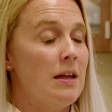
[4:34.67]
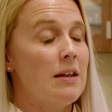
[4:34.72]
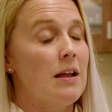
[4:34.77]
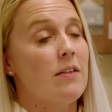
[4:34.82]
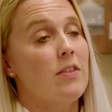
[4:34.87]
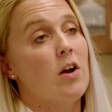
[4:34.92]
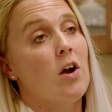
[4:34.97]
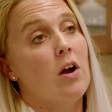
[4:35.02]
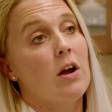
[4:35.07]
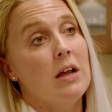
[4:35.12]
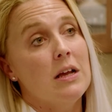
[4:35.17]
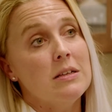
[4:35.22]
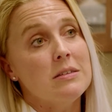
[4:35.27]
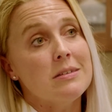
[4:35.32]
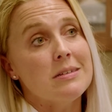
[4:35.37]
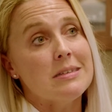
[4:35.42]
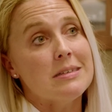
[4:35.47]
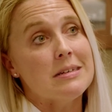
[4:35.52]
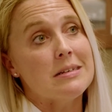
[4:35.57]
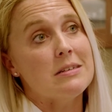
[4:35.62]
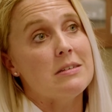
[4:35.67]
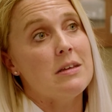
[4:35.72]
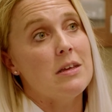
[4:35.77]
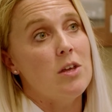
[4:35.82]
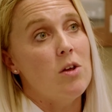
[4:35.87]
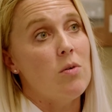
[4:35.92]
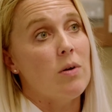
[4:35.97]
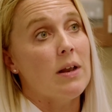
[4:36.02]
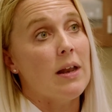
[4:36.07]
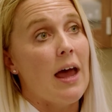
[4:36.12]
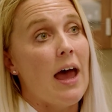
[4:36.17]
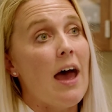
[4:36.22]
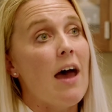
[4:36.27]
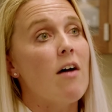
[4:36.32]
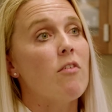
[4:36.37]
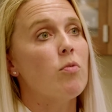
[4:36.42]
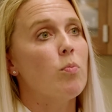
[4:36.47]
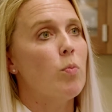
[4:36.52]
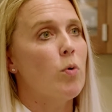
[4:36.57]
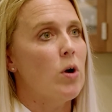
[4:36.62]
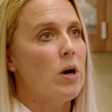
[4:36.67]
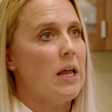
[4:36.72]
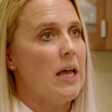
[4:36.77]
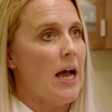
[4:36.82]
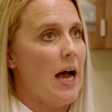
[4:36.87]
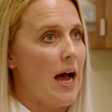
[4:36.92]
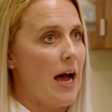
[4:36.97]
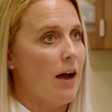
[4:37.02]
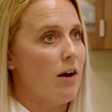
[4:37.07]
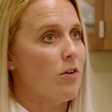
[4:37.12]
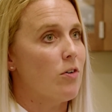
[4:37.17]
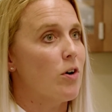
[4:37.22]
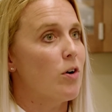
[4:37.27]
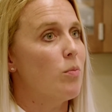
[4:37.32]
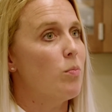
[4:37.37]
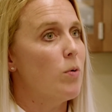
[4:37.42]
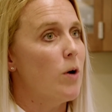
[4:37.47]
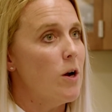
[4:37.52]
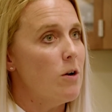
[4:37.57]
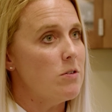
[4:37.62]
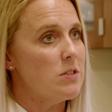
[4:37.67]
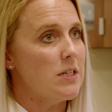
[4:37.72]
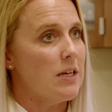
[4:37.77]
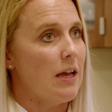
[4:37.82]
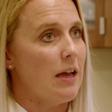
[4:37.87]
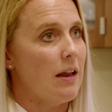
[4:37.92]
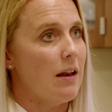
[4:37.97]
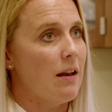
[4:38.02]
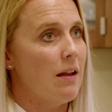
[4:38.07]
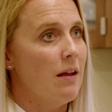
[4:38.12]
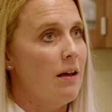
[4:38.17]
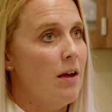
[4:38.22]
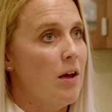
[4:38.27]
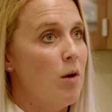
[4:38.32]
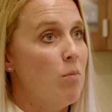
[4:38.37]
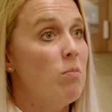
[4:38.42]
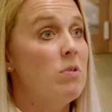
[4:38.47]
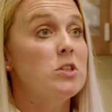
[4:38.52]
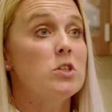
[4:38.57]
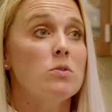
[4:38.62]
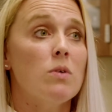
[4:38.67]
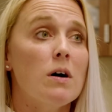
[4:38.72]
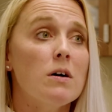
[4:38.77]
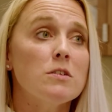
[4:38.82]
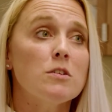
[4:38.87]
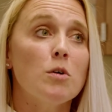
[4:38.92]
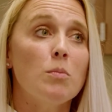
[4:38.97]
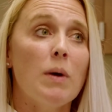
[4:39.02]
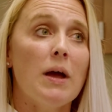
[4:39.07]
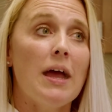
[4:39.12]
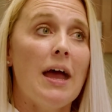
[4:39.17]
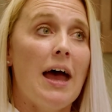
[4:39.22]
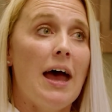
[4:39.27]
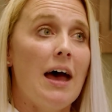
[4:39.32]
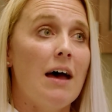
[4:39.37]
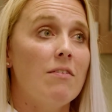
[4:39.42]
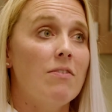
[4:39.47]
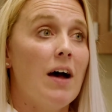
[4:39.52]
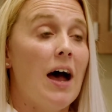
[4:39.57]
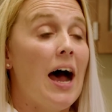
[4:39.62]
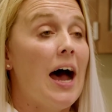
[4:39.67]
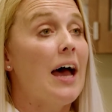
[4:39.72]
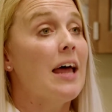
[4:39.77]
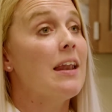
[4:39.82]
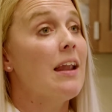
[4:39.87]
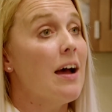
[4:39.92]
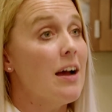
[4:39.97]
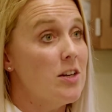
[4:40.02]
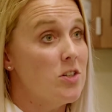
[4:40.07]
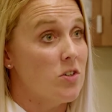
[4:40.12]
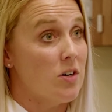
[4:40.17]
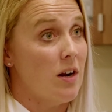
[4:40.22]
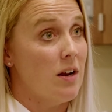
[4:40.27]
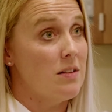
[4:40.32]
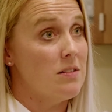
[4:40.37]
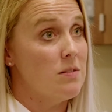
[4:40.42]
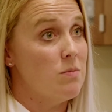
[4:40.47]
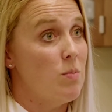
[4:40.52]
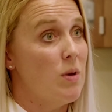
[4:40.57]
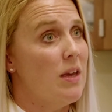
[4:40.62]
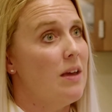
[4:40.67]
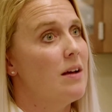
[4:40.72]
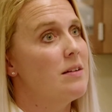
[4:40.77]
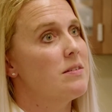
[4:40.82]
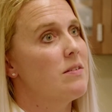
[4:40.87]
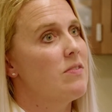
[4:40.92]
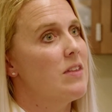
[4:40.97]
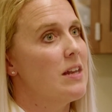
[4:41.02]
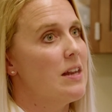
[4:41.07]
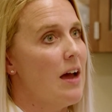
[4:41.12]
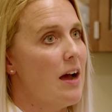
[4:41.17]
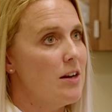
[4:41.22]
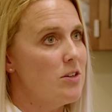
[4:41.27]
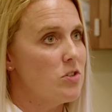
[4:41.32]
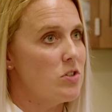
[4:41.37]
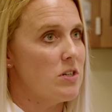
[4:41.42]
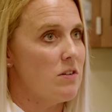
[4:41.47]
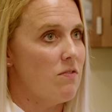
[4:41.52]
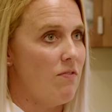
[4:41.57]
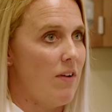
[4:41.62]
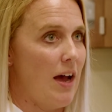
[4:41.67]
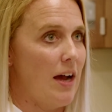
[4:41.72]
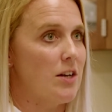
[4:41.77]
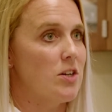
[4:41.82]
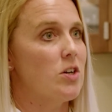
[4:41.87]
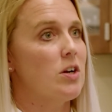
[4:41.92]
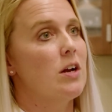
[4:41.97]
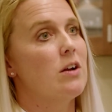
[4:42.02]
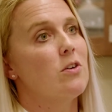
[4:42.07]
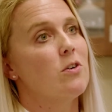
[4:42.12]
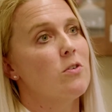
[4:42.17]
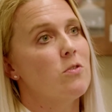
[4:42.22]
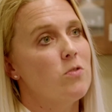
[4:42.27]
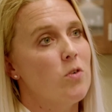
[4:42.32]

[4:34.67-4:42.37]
Now, there are instances that you can have pretty high crude protein, but you also may have high nitrates because of the nitrogen factor in your